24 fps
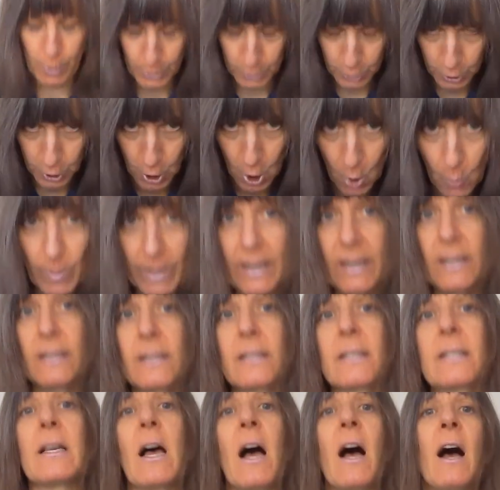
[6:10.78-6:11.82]
It's going
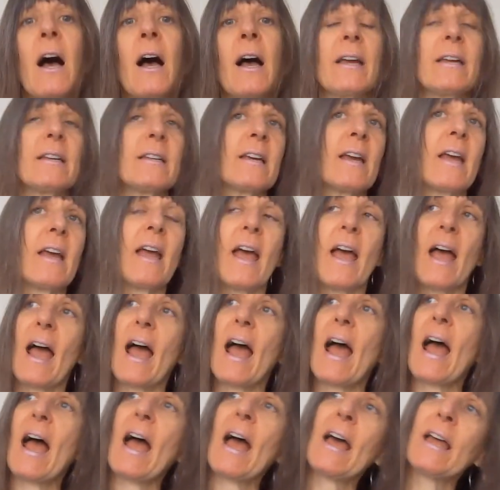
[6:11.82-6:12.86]
inside
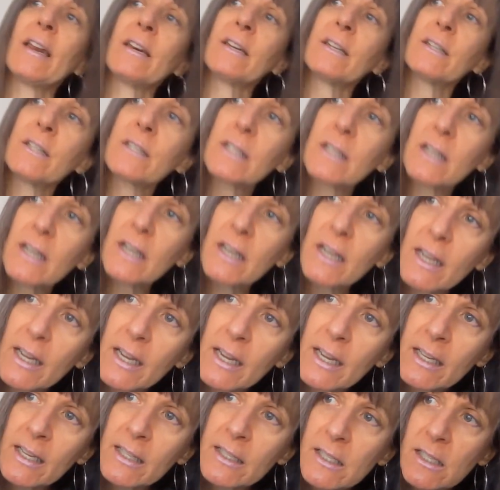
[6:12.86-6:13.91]
and
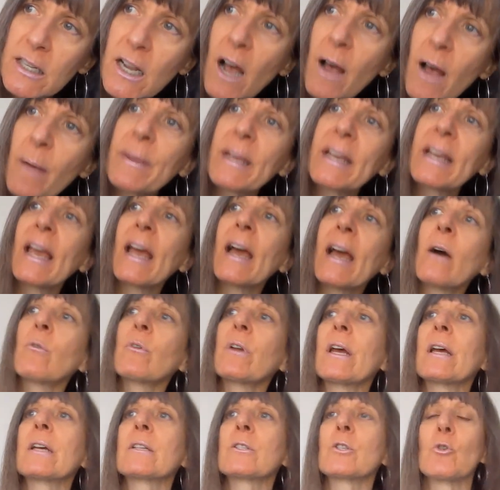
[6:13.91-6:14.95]
it's coming
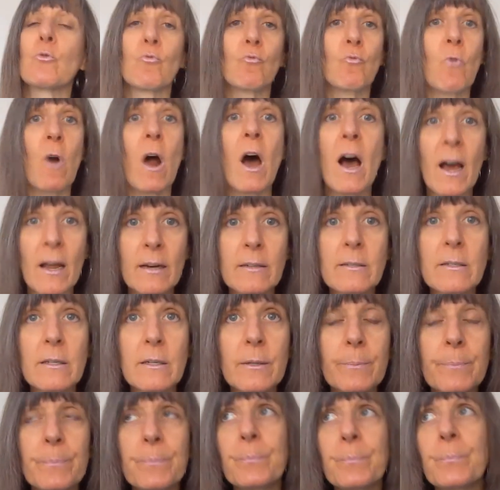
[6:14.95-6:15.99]
out as a rot.
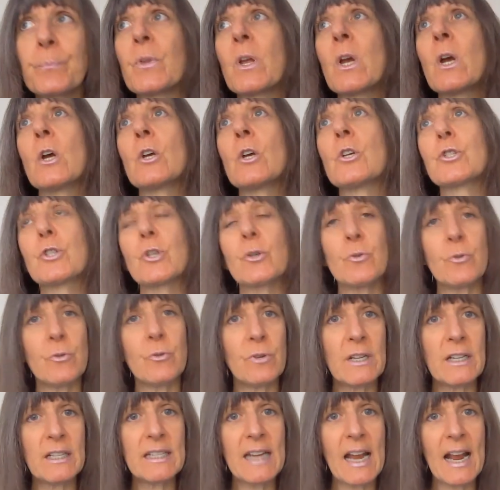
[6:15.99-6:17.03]
So you
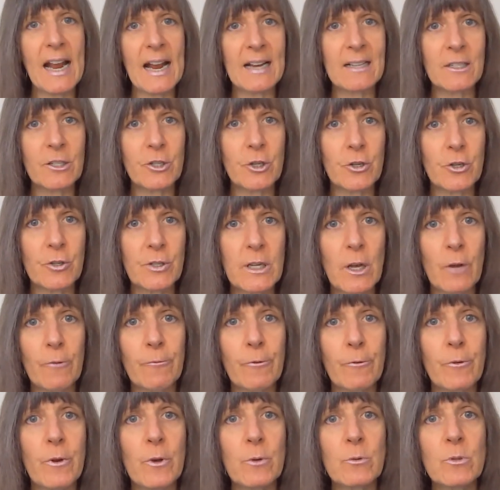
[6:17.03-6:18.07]
need to ask yourself,
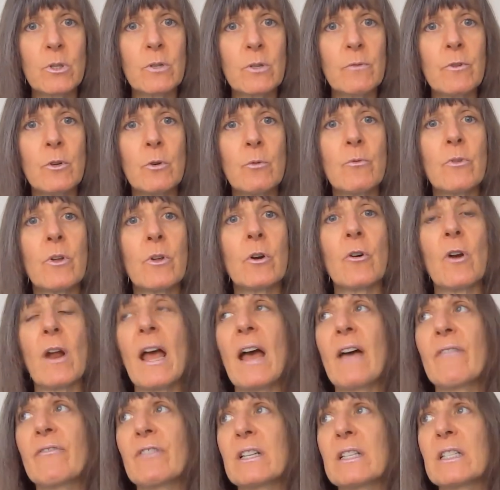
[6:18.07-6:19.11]
for those of you that are
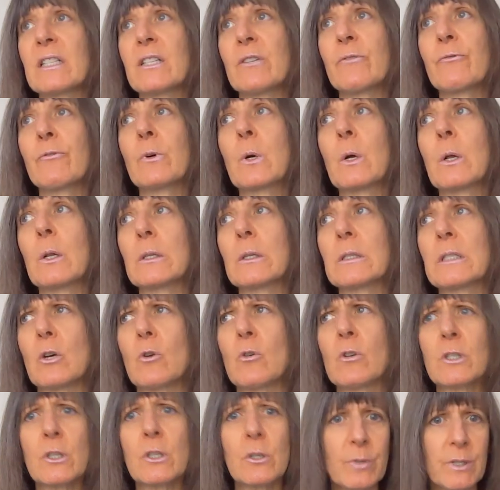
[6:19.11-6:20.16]
having difficulty,
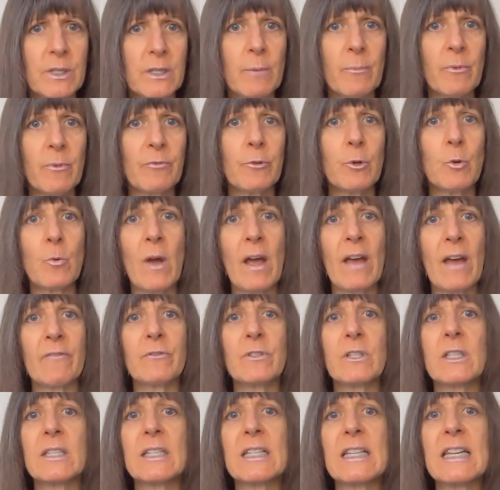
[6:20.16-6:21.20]
also some of you have
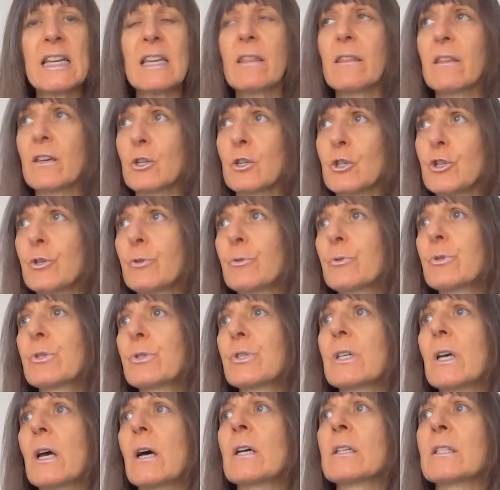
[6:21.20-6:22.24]
teeth
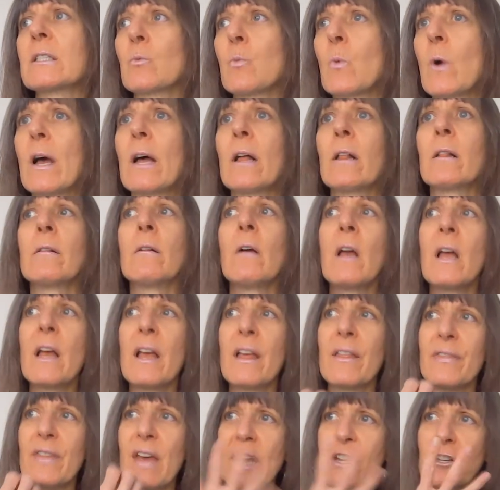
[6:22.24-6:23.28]
issues as well,
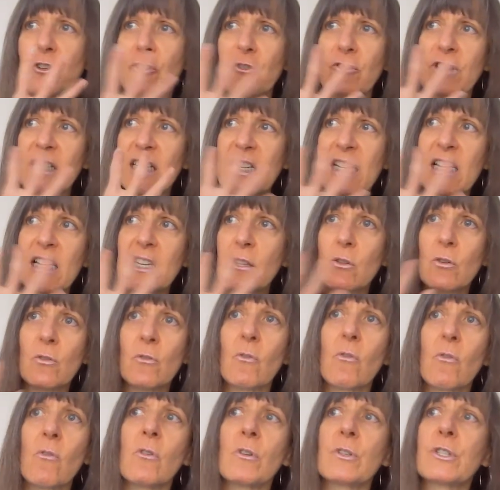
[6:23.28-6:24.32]
that your teeth
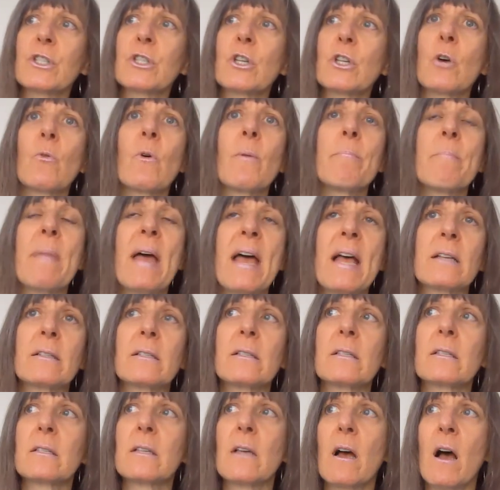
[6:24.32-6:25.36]
are also a
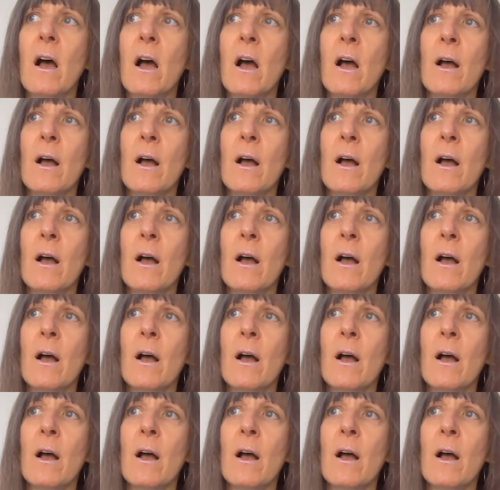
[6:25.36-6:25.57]
mess.